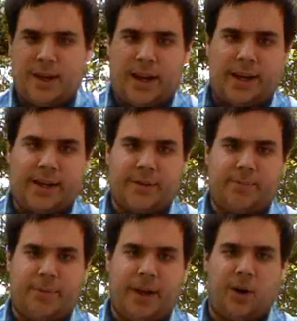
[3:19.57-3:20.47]
in this
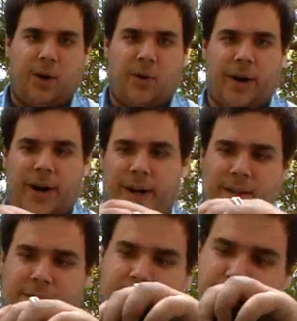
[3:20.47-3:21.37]
big hole right
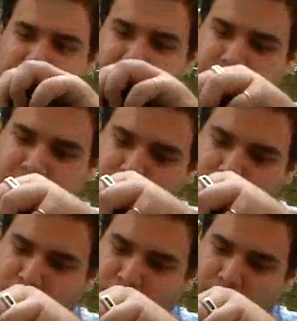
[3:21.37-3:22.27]
here. This fuel
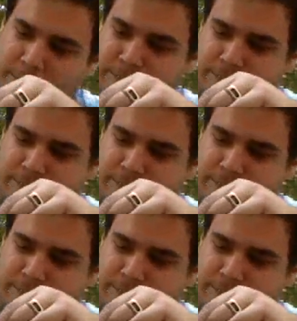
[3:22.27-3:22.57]
pump